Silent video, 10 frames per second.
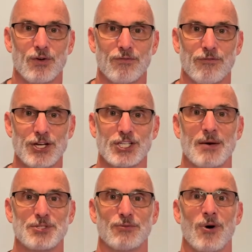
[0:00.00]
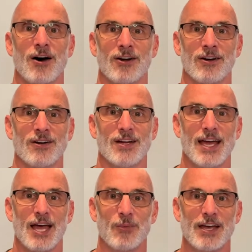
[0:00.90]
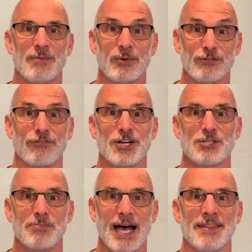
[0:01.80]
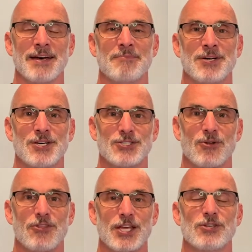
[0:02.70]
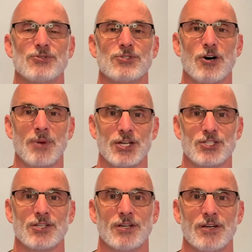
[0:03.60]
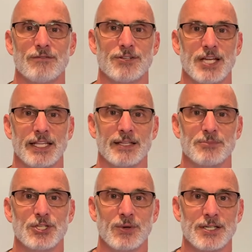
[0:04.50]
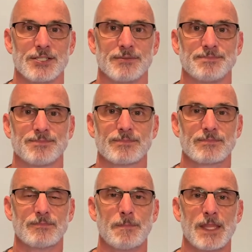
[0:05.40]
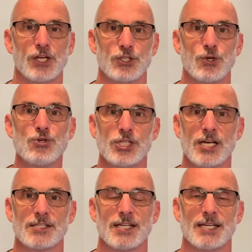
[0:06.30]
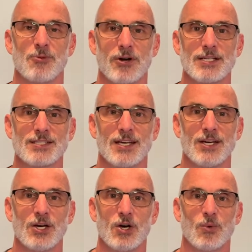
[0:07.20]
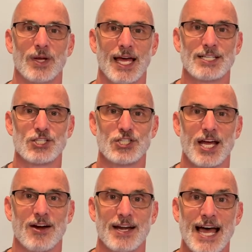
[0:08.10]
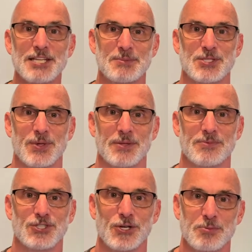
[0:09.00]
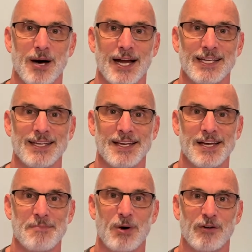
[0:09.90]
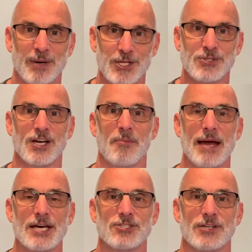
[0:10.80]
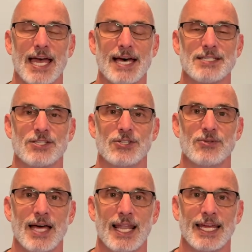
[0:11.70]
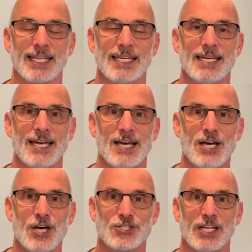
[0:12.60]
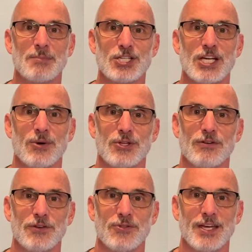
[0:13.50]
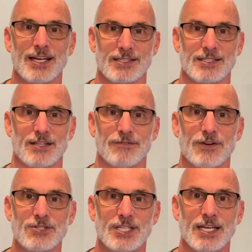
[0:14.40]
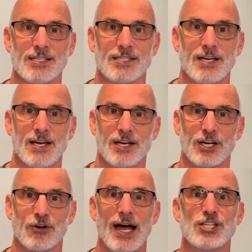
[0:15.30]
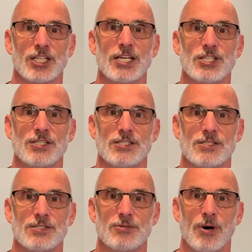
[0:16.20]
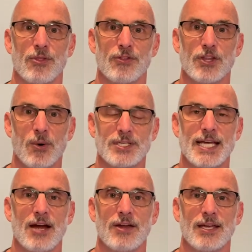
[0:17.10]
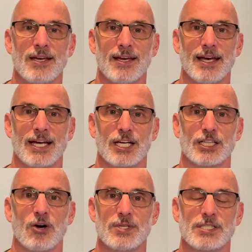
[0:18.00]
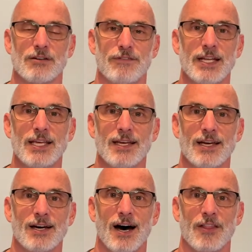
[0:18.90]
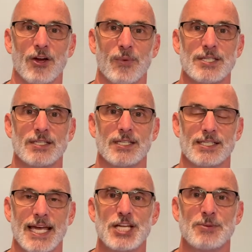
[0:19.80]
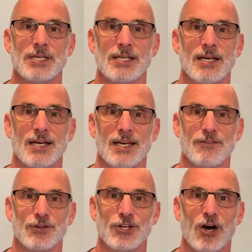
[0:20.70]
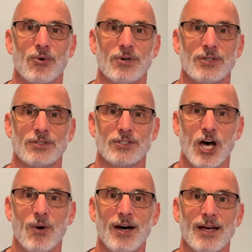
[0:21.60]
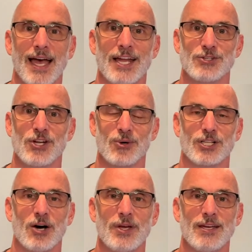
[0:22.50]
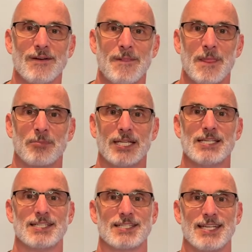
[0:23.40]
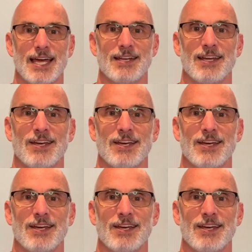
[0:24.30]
fresh cups of water, and we have been refreshed by them. So thank you so much for sending them to us. Usually on Sunday mornings, we like to share announcements with the church body, but we've been using our pastor cast to do that lately. So let me share with you a few things. First is congratulations to both Noah Terry and Chloe Scafiddi on their recent engagement. If you know Noah and you know Chloe, please extend